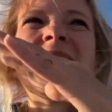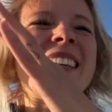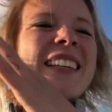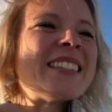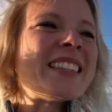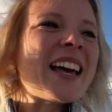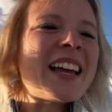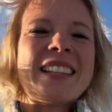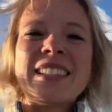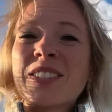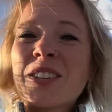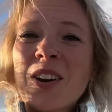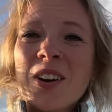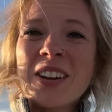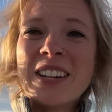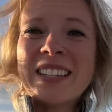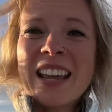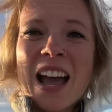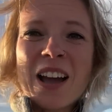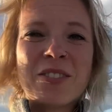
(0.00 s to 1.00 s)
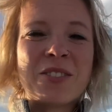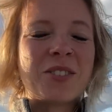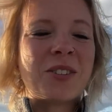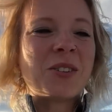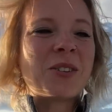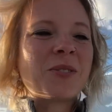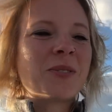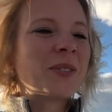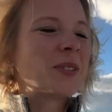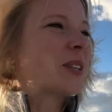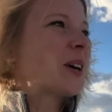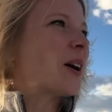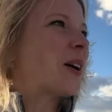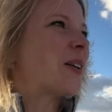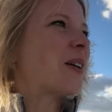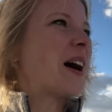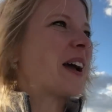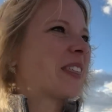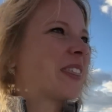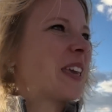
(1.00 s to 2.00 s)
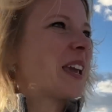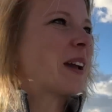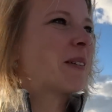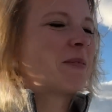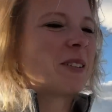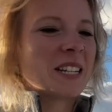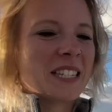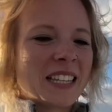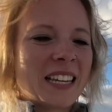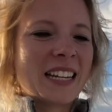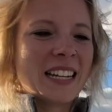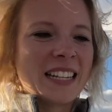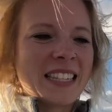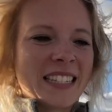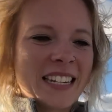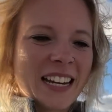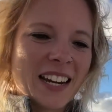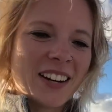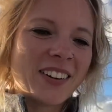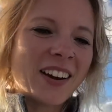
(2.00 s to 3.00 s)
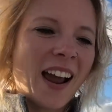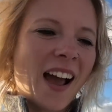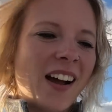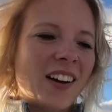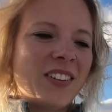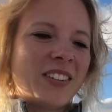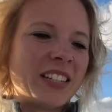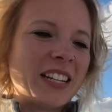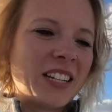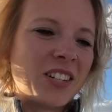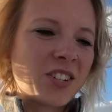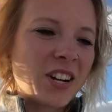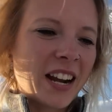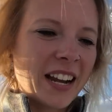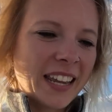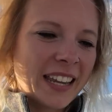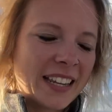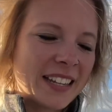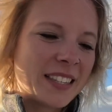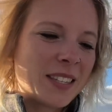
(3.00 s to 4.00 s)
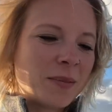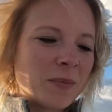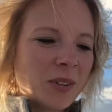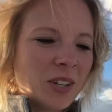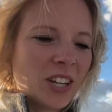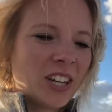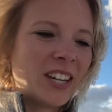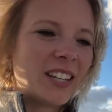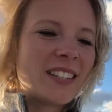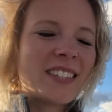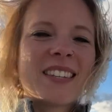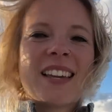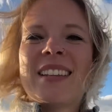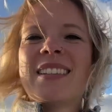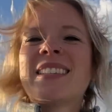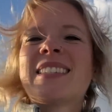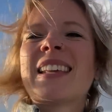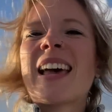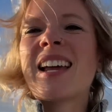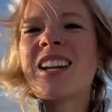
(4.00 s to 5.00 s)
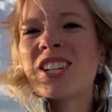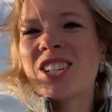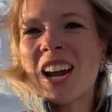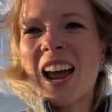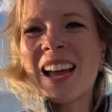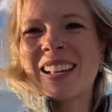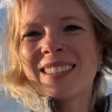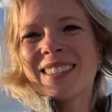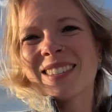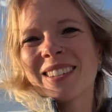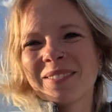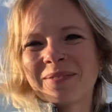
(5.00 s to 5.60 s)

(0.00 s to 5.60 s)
The sun's going down soon, so I think I'm just gonna stick around and try to get some good sunset shots.